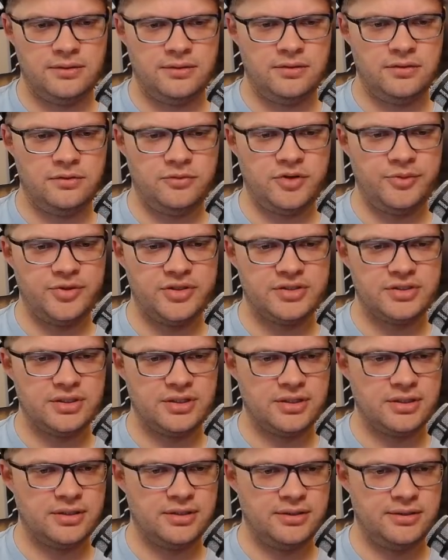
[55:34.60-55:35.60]
Who am I
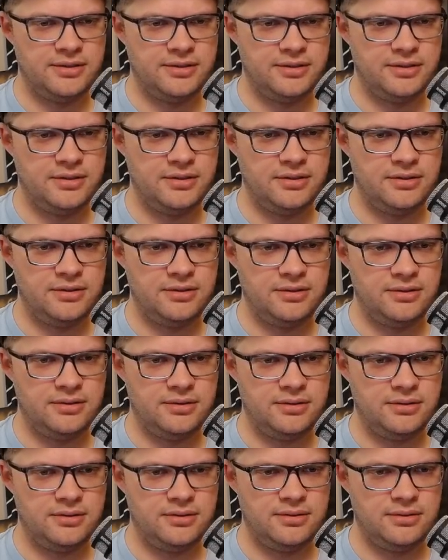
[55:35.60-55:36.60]
missing?
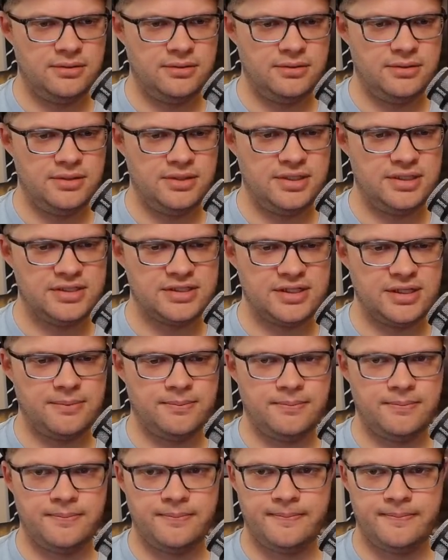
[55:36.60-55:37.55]
TSM.